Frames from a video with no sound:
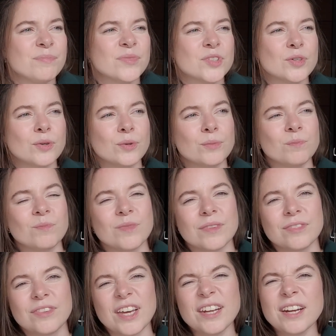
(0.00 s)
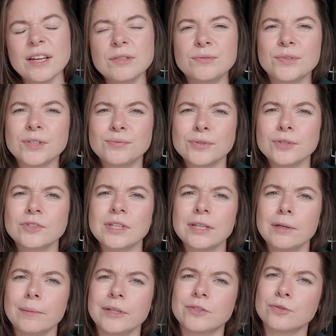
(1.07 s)
So then it feels a
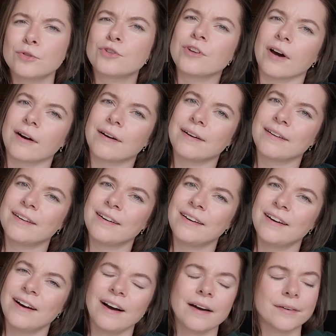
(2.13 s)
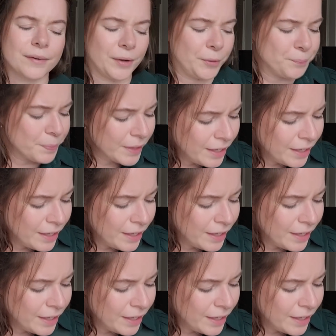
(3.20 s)
little bit too snug. I don't know.